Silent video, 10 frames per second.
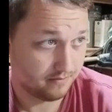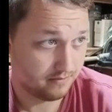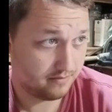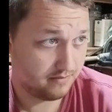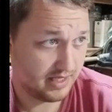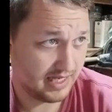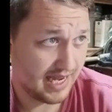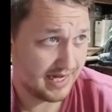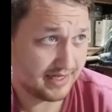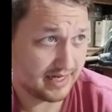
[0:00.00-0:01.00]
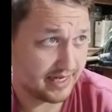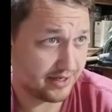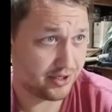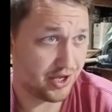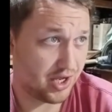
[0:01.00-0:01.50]
the
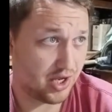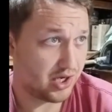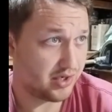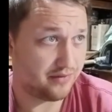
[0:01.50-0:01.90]
entirety of